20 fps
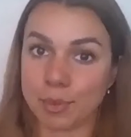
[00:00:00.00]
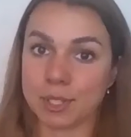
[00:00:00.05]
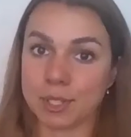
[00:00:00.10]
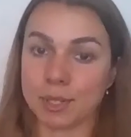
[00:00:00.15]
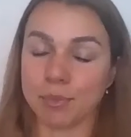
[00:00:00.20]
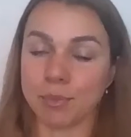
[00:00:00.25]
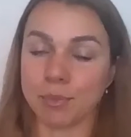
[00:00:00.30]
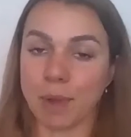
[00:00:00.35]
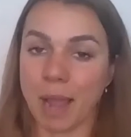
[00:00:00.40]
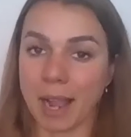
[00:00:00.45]
was
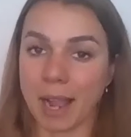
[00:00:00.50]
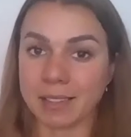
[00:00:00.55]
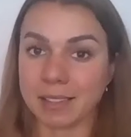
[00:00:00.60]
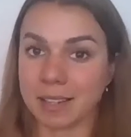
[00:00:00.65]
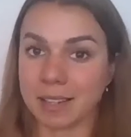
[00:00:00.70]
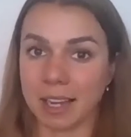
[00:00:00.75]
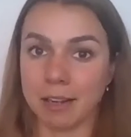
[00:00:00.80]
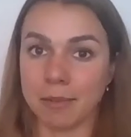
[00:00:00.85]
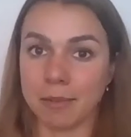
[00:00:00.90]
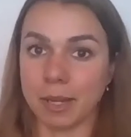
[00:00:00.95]
a racked
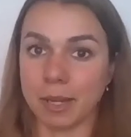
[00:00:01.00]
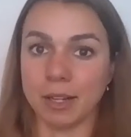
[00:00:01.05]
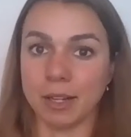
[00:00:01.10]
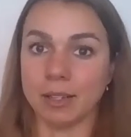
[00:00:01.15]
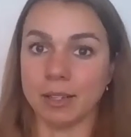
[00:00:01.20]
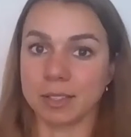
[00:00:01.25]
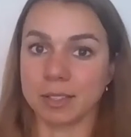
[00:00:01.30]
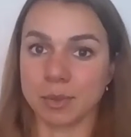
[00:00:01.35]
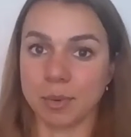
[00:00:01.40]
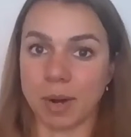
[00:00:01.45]

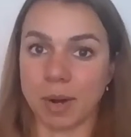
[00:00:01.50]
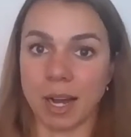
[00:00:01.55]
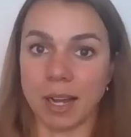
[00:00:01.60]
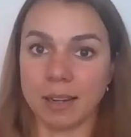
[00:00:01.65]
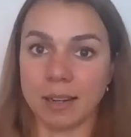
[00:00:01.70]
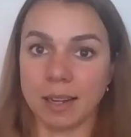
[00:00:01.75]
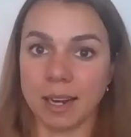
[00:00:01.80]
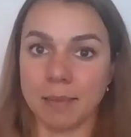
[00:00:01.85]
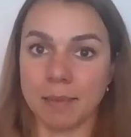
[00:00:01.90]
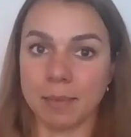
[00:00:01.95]
kettlebell
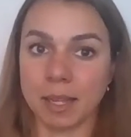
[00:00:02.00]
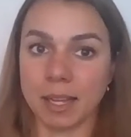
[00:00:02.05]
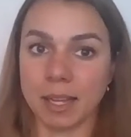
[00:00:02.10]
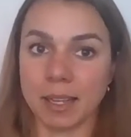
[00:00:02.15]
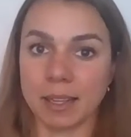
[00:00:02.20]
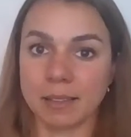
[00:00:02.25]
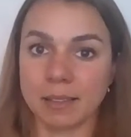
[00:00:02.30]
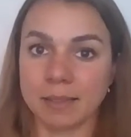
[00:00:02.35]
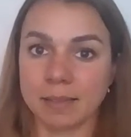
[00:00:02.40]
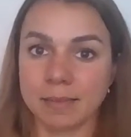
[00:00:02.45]
squat. And I'm
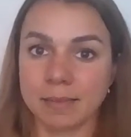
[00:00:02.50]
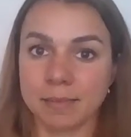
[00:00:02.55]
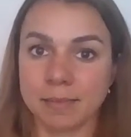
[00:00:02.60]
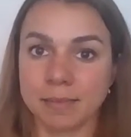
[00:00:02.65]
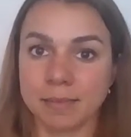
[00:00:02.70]
like,